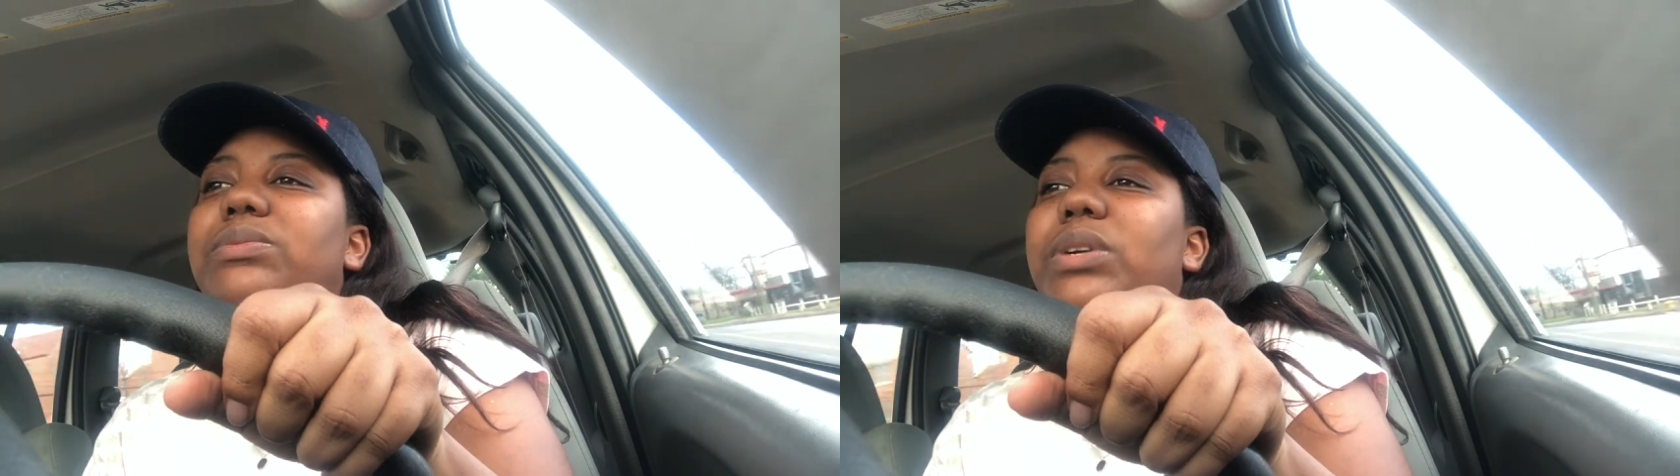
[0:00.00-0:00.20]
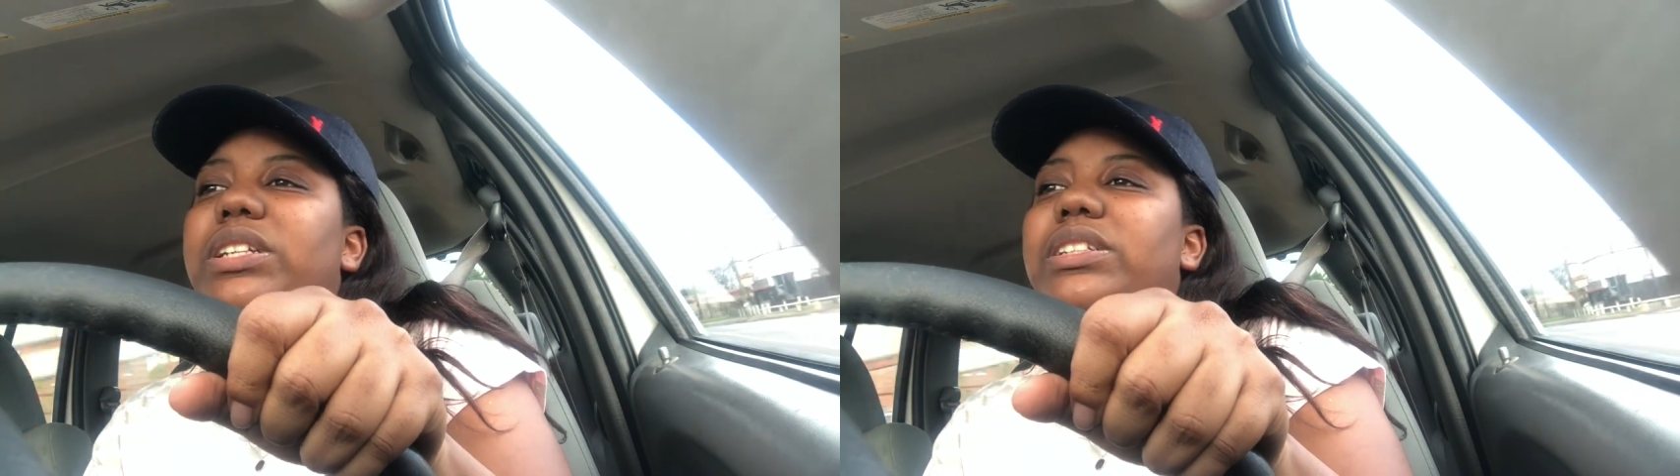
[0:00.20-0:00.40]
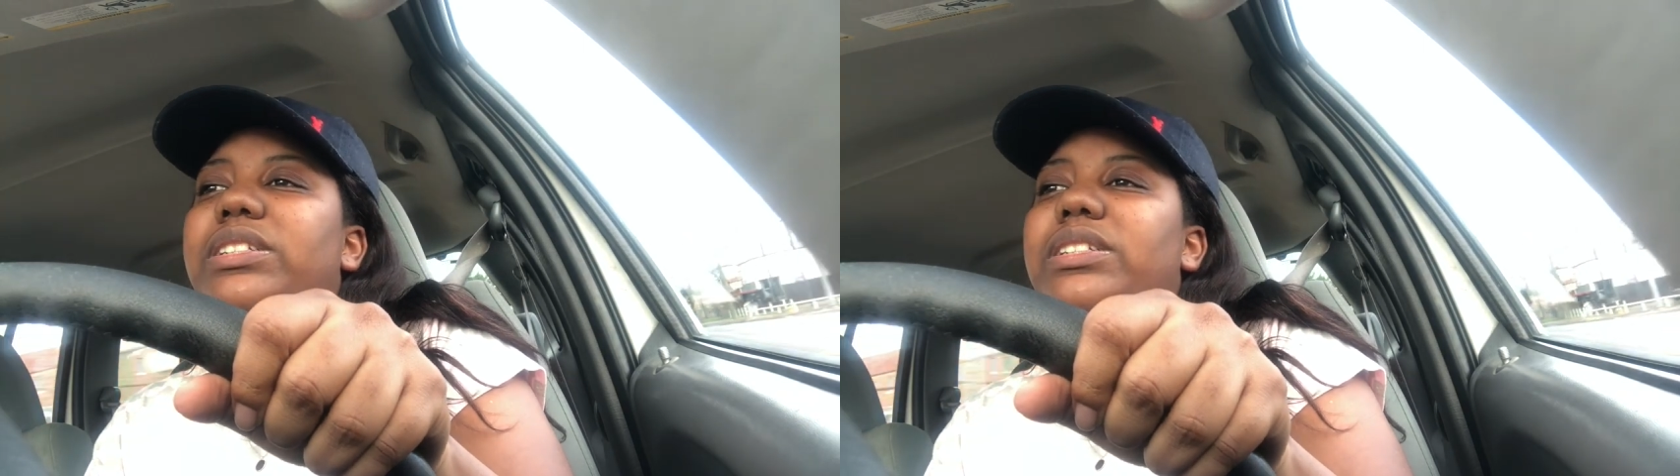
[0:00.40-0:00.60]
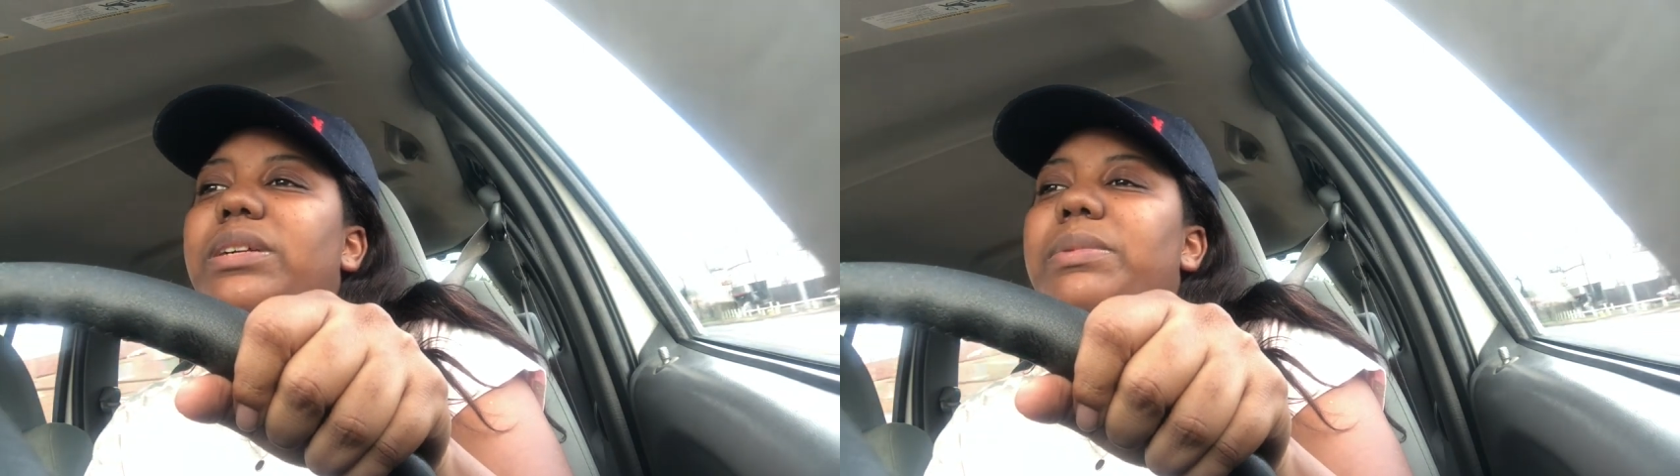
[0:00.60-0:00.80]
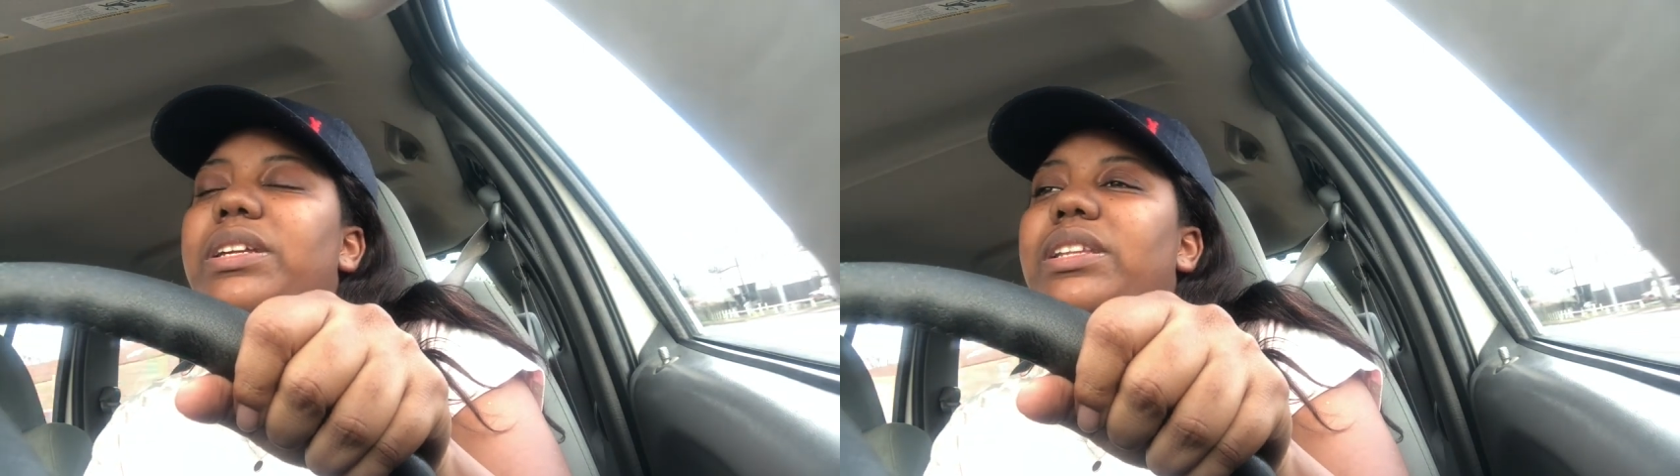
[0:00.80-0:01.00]
running a
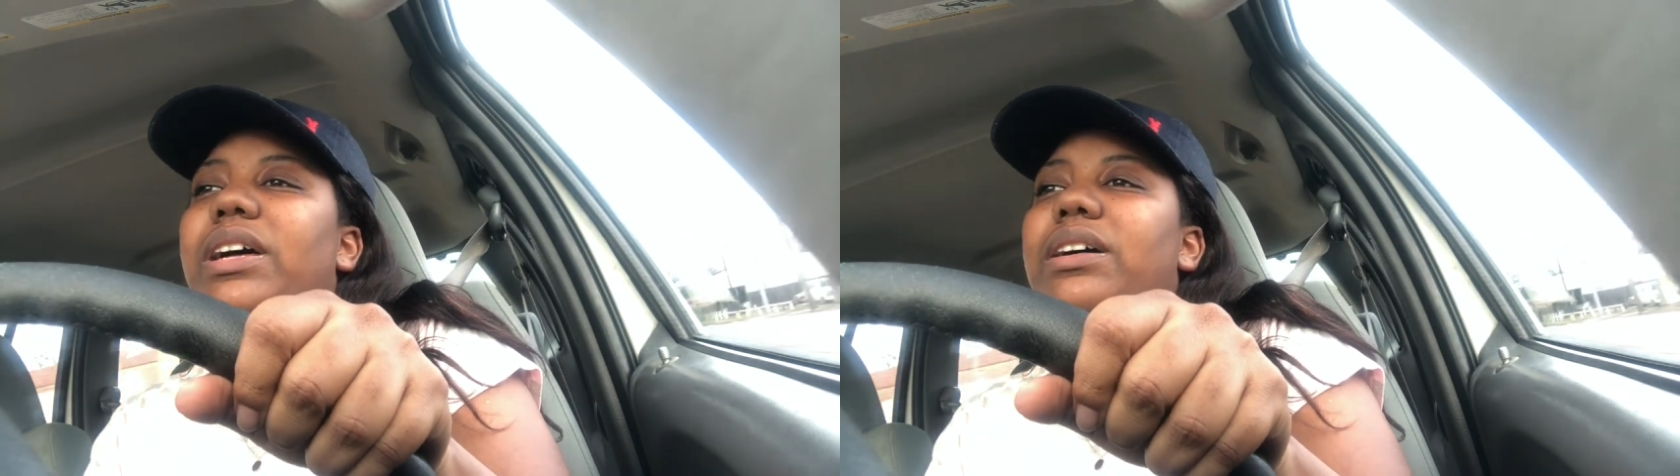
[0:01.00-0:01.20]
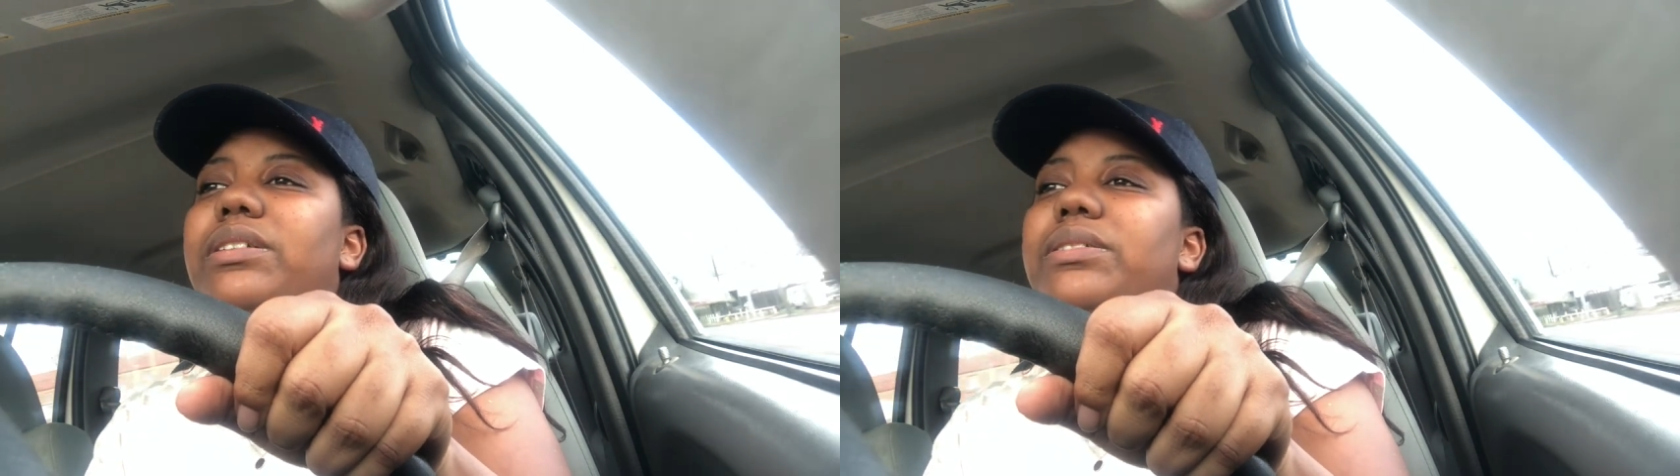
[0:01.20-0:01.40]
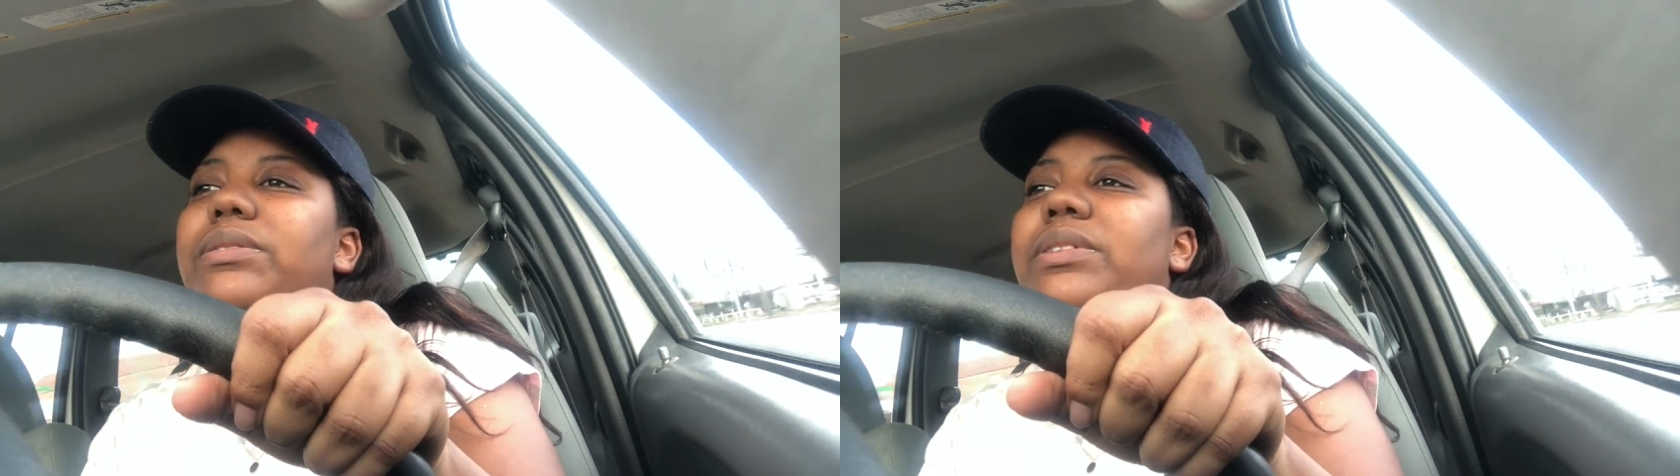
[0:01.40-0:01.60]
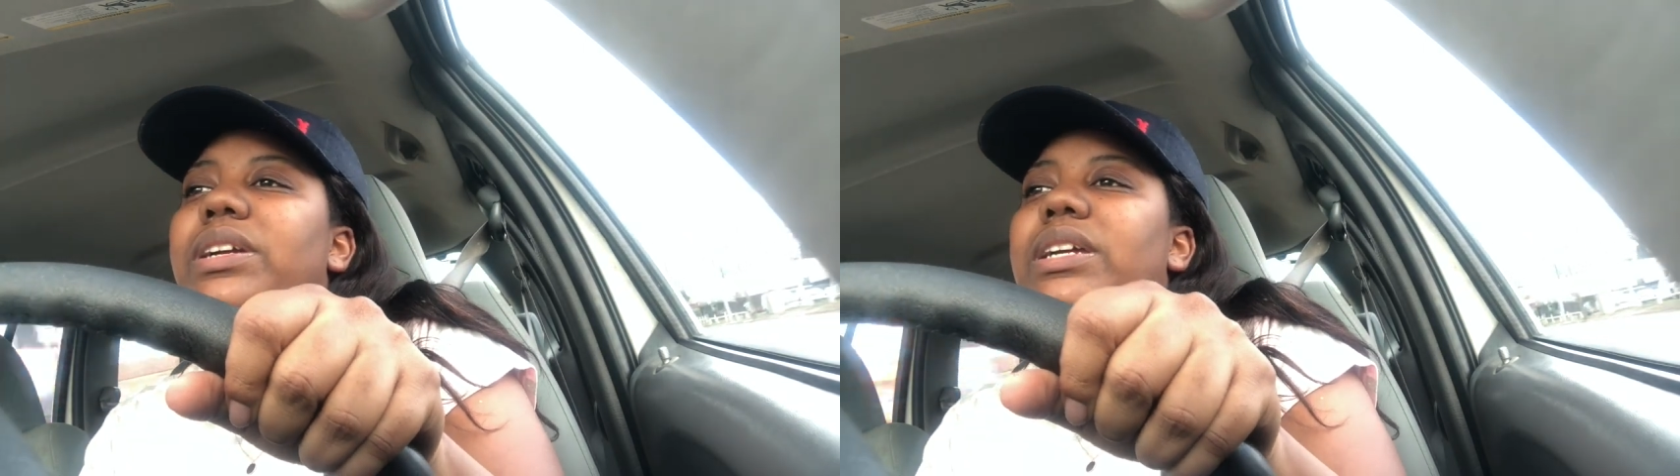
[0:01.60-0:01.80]
little bit long.